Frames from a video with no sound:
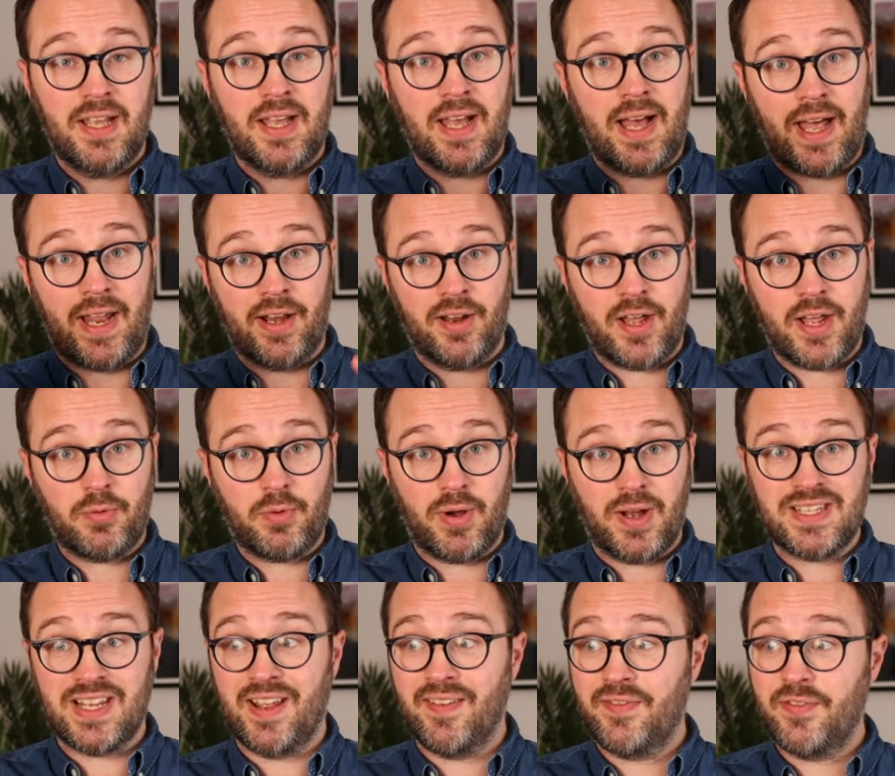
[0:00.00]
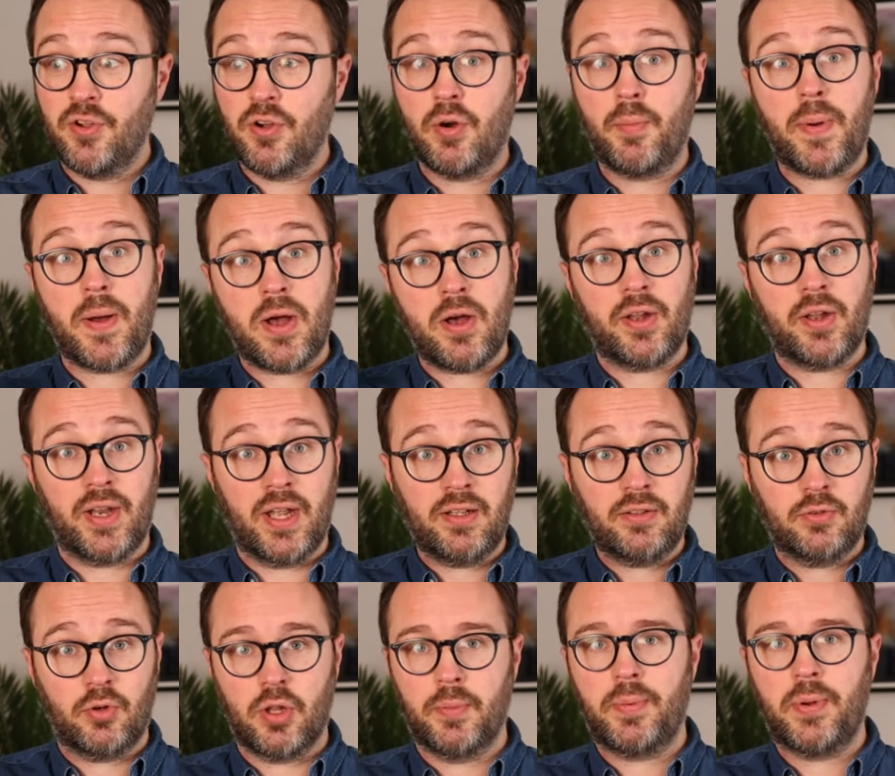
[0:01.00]
And likewise, if your partner
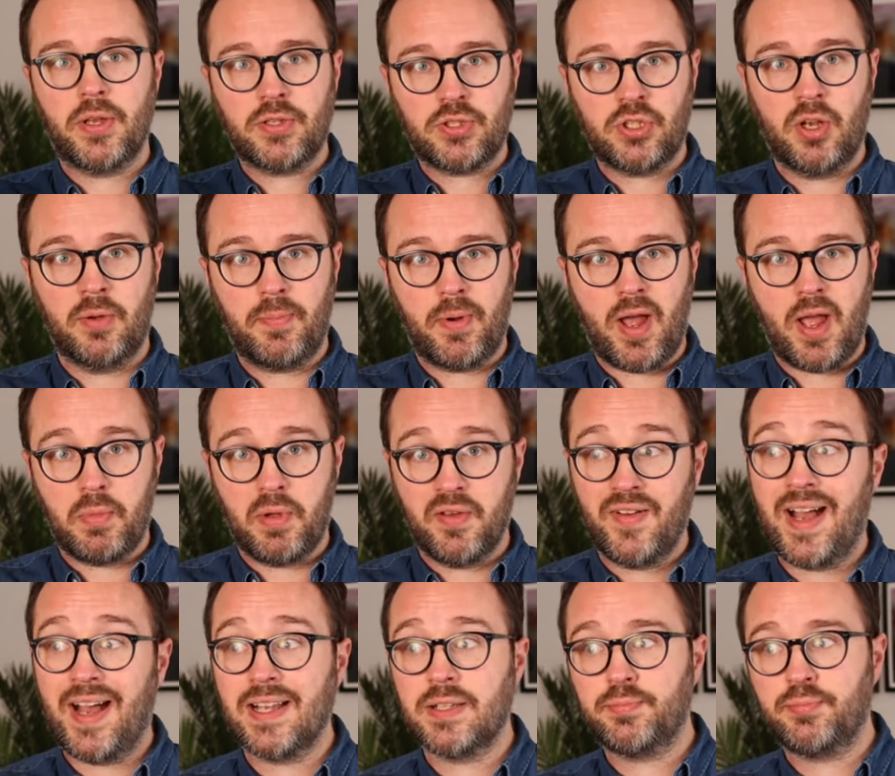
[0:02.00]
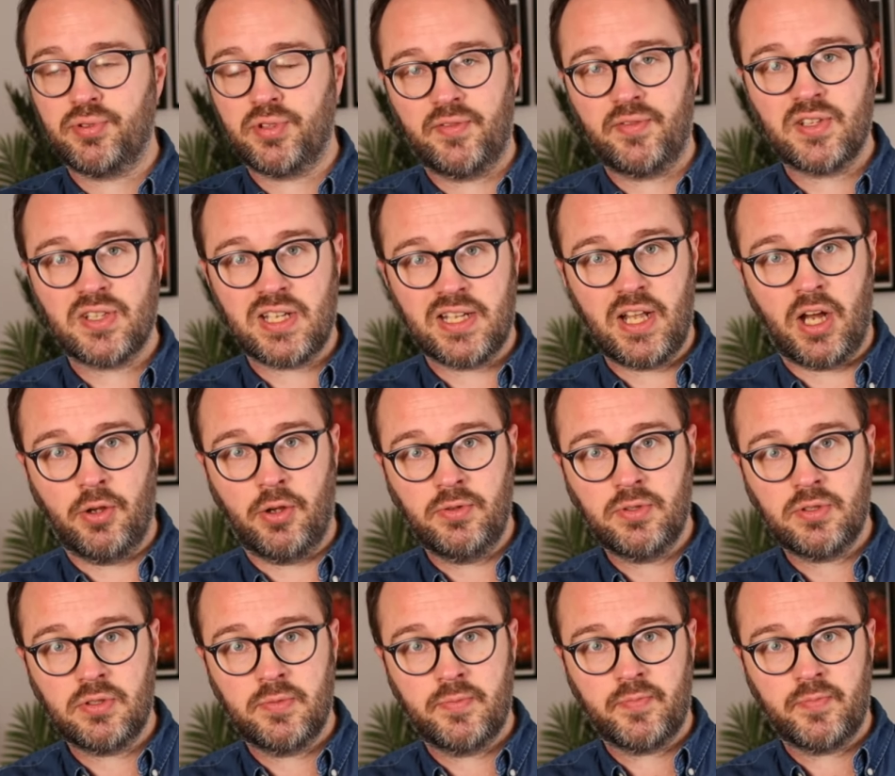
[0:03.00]
or the person you're buying with has previously owned,